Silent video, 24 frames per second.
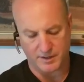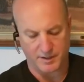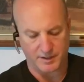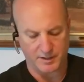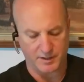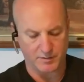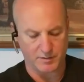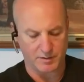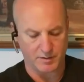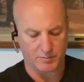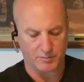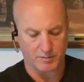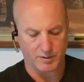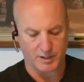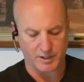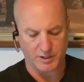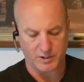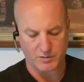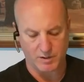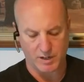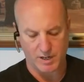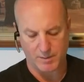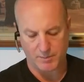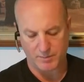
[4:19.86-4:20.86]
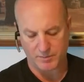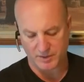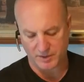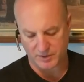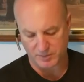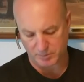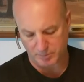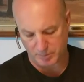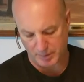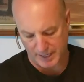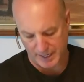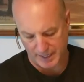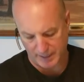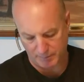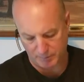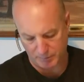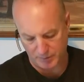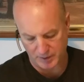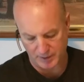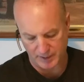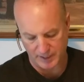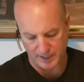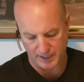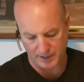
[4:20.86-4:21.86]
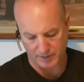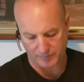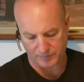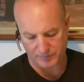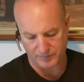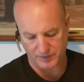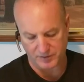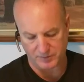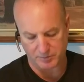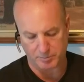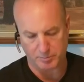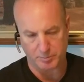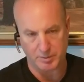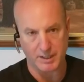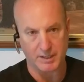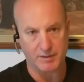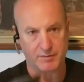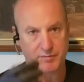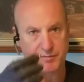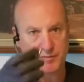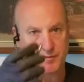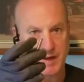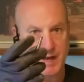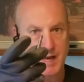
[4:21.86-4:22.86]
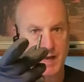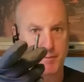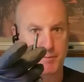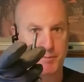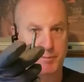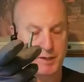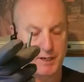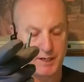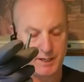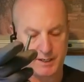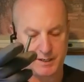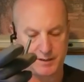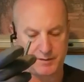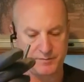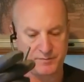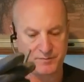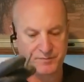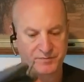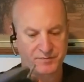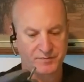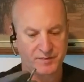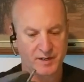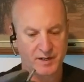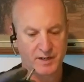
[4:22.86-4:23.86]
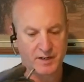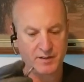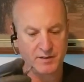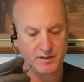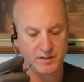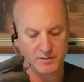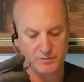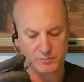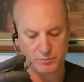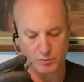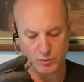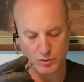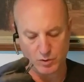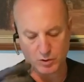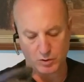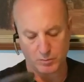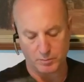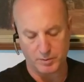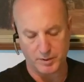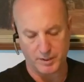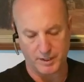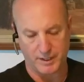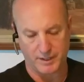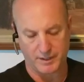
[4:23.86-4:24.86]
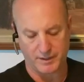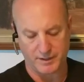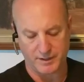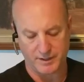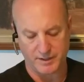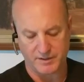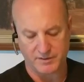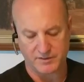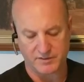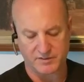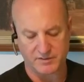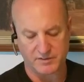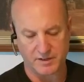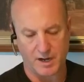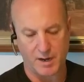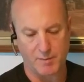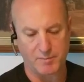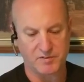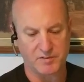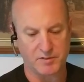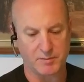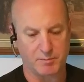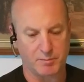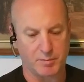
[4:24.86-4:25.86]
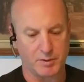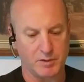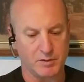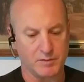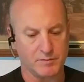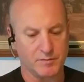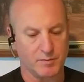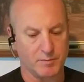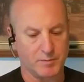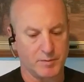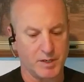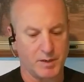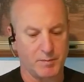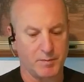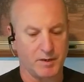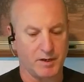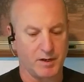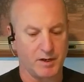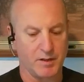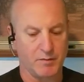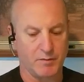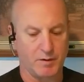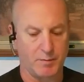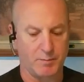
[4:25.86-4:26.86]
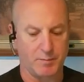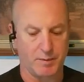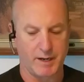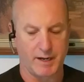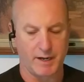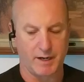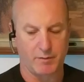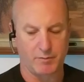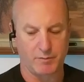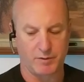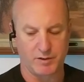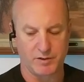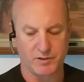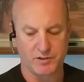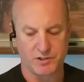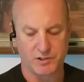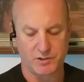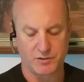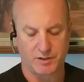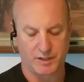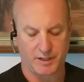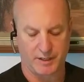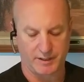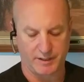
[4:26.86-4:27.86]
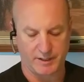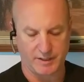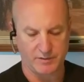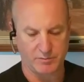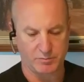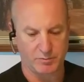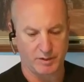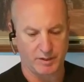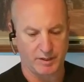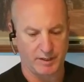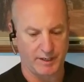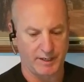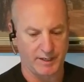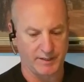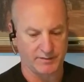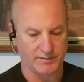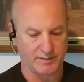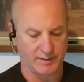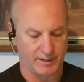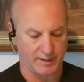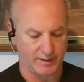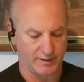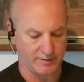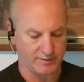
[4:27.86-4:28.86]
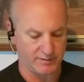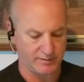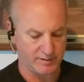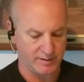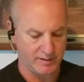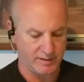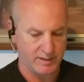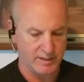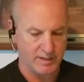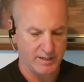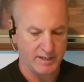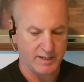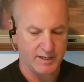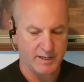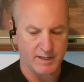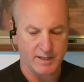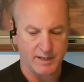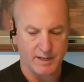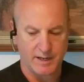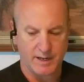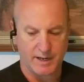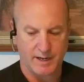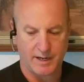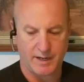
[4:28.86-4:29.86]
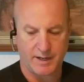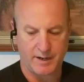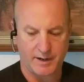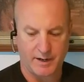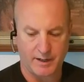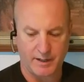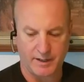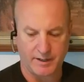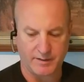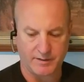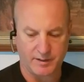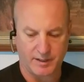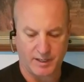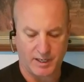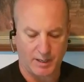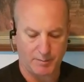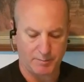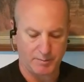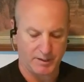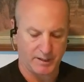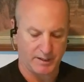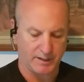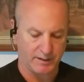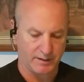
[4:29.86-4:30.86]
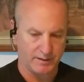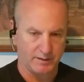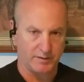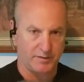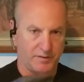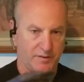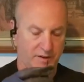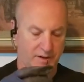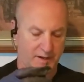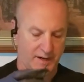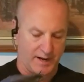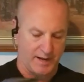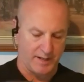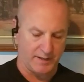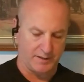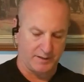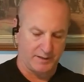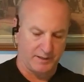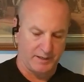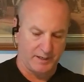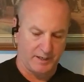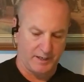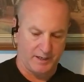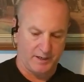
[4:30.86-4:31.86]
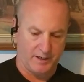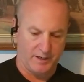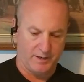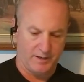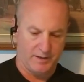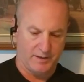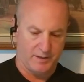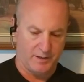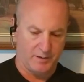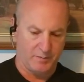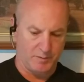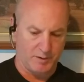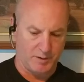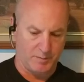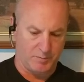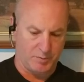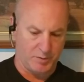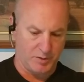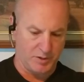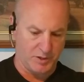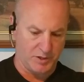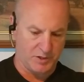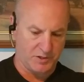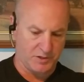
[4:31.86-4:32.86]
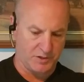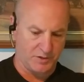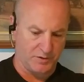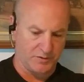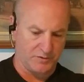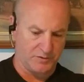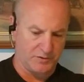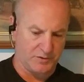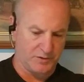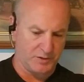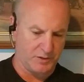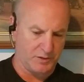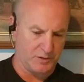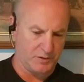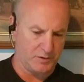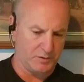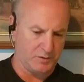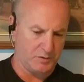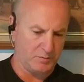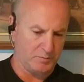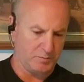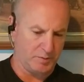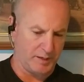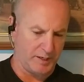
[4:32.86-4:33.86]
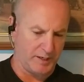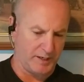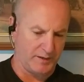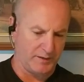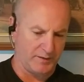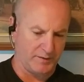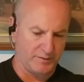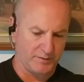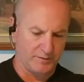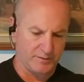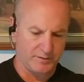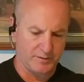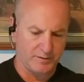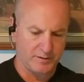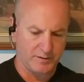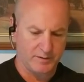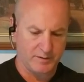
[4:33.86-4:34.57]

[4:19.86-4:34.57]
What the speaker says: You're going to want to drop this back pin out. This big fat pin, this roll pin, stops the bolt from coming all the way back when you're shooting it. That's what it hits against. And I like to keep like a little thin Allen key. You want to push, there's 2 pins.